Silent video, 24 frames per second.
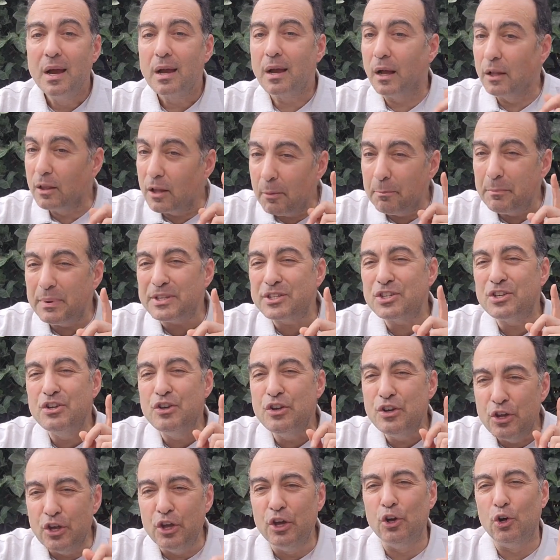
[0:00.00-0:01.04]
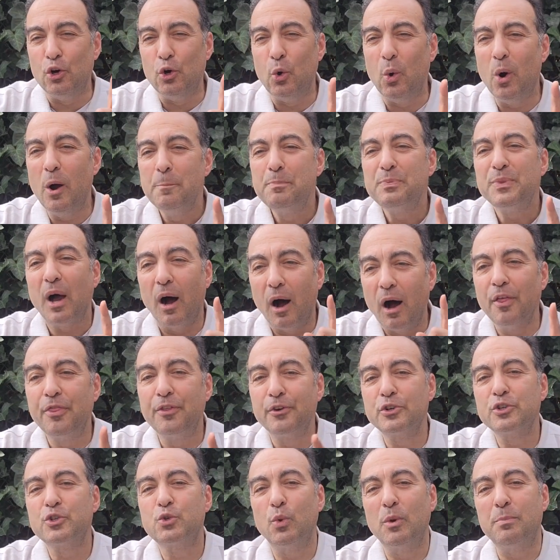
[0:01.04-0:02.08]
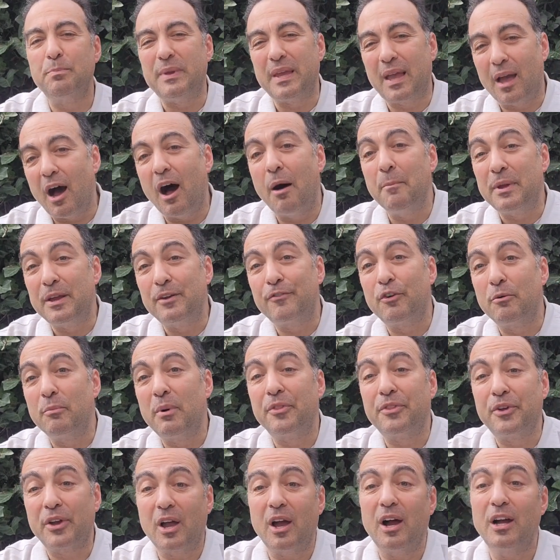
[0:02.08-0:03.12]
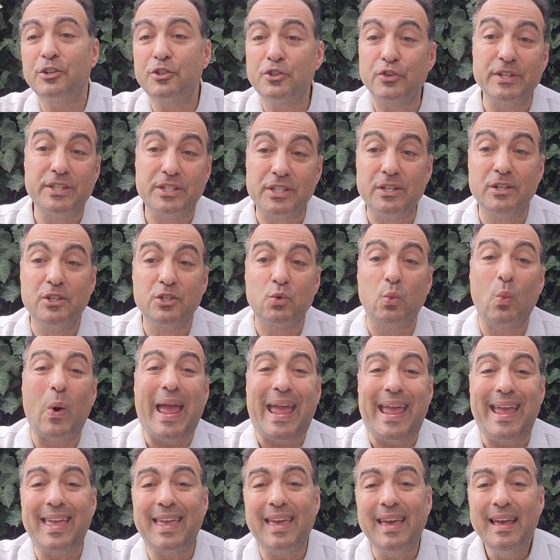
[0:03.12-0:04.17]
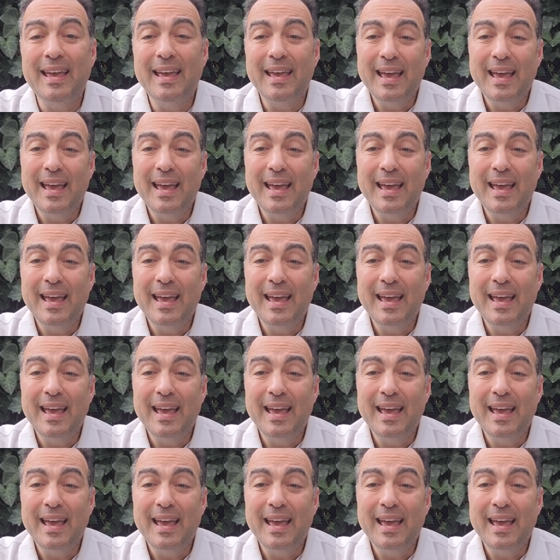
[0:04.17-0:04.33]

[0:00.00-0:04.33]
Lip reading: Columbus knew others would be coming from other countries in his wake,